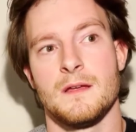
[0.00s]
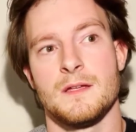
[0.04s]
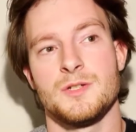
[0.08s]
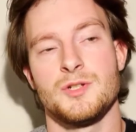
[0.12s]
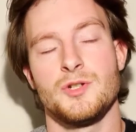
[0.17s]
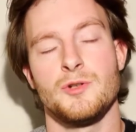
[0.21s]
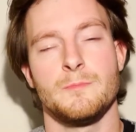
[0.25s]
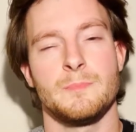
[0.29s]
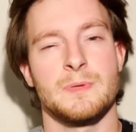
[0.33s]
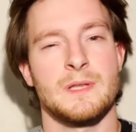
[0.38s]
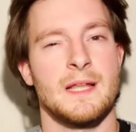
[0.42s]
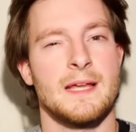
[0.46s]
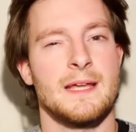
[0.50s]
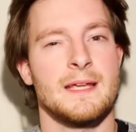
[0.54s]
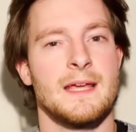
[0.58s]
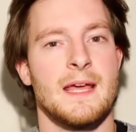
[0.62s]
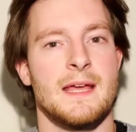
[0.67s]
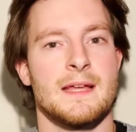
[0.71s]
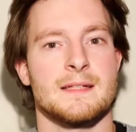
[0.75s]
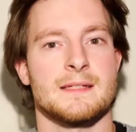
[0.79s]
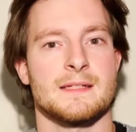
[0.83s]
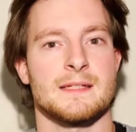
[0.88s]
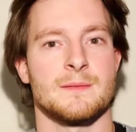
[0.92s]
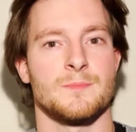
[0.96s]
To
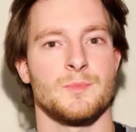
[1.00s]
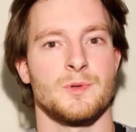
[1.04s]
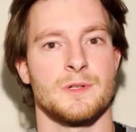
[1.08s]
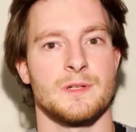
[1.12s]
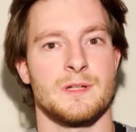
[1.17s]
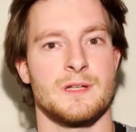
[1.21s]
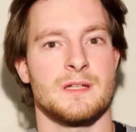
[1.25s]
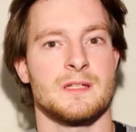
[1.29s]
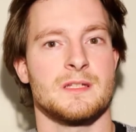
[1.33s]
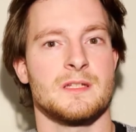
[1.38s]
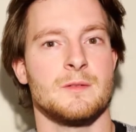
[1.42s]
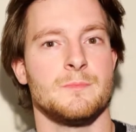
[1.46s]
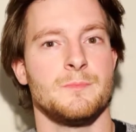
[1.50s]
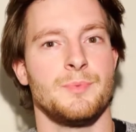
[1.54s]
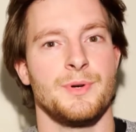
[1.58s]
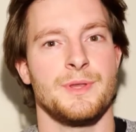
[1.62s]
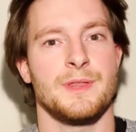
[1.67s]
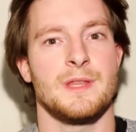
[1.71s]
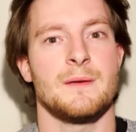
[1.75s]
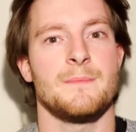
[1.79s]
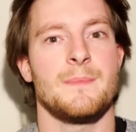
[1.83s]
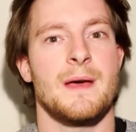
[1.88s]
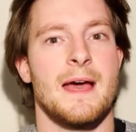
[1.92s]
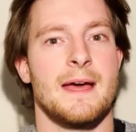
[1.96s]
placate someone is to put
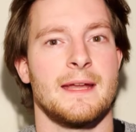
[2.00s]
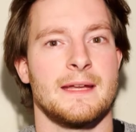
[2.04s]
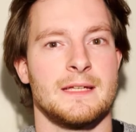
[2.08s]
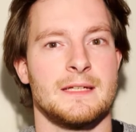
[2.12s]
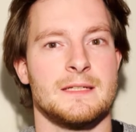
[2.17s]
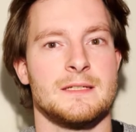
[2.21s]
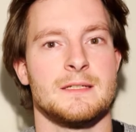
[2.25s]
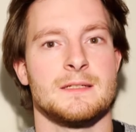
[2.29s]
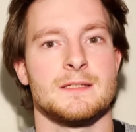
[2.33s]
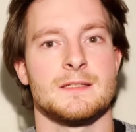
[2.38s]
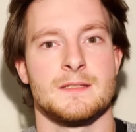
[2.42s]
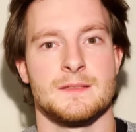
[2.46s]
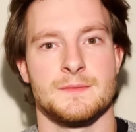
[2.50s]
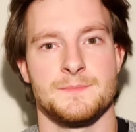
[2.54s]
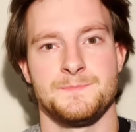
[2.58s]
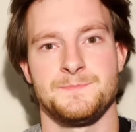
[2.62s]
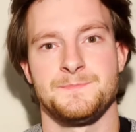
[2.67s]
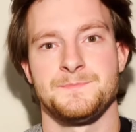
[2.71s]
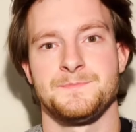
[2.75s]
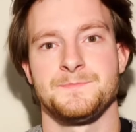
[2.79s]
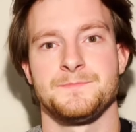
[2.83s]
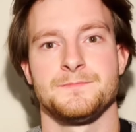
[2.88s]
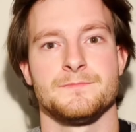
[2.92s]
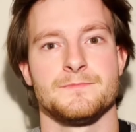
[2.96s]
them at ease.
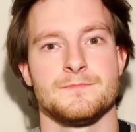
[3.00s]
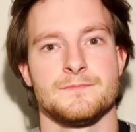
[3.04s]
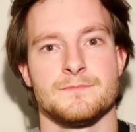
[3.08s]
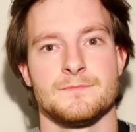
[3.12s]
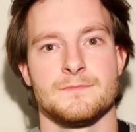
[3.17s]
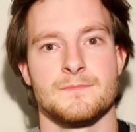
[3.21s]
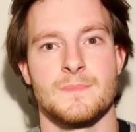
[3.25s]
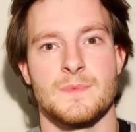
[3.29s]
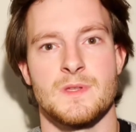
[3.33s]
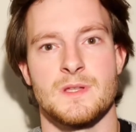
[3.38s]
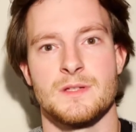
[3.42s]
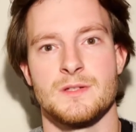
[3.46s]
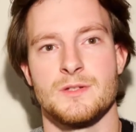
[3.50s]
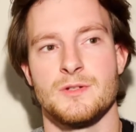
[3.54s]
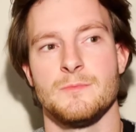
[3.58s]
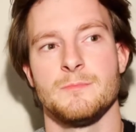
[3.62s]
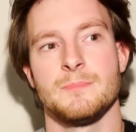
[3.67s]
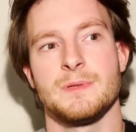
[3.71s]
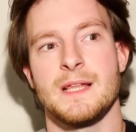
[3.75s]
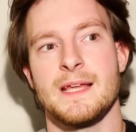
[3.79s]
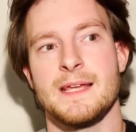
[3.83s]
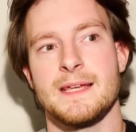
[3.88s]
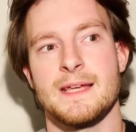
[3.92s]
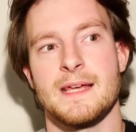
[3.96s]
To
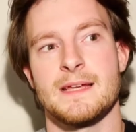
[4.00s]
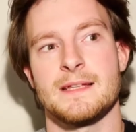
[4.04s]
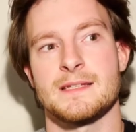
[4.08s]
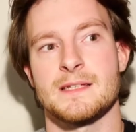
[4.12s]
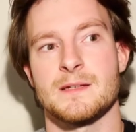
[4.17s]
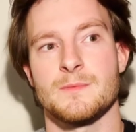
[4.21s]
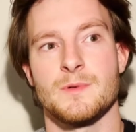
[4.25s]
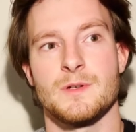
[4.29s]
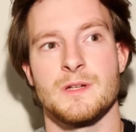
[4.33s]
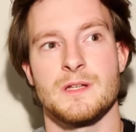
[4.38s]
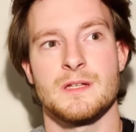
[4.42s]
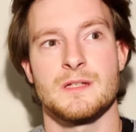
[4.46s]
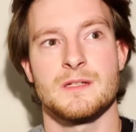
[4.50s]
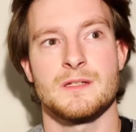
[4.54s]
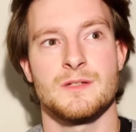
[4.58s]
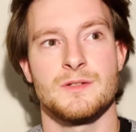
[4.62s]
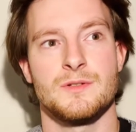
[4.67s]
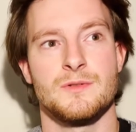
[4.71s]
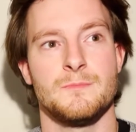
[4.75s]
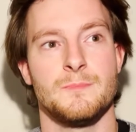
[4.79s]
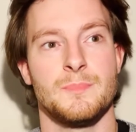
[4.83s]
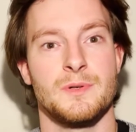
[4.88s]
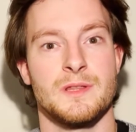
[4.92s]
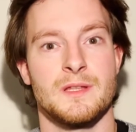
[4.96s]
placate someone is to
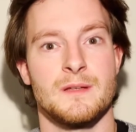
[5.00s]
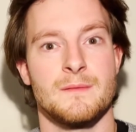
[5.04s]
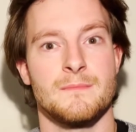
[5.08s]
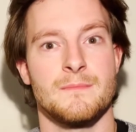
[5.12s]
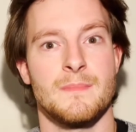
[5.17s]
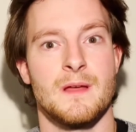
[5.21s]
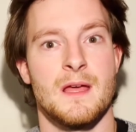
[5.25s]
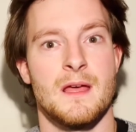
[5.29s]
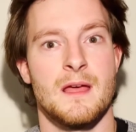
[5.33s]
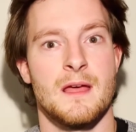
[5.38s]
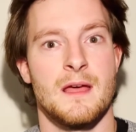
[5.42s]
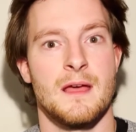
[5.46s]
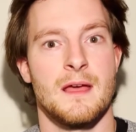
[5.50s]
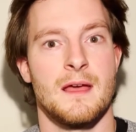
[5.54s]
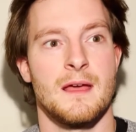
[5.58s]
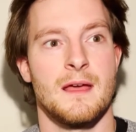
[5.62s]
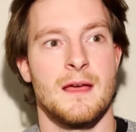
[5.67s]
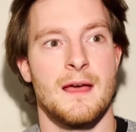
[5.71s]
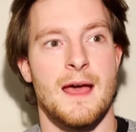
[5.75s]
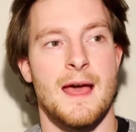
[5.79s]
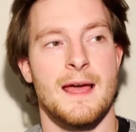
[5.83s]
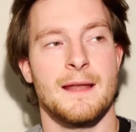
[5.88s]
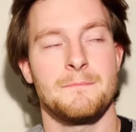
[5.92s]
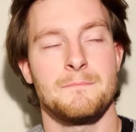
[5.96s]
put them
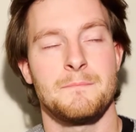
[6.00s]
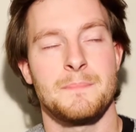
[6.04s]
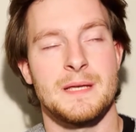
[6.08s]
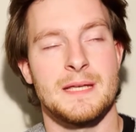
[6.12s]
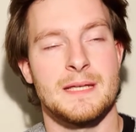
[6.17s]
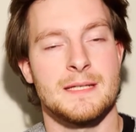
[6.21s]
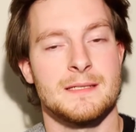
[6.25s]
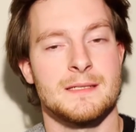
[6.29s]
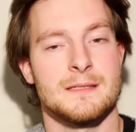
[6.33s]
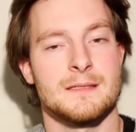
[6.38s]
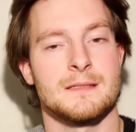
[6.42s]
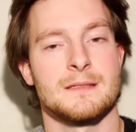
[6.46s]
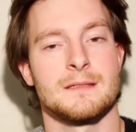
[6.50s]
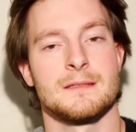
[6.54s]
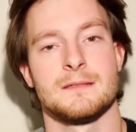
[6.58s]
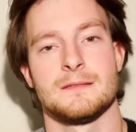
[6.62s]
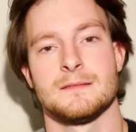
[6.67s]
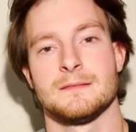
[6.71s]
at peace.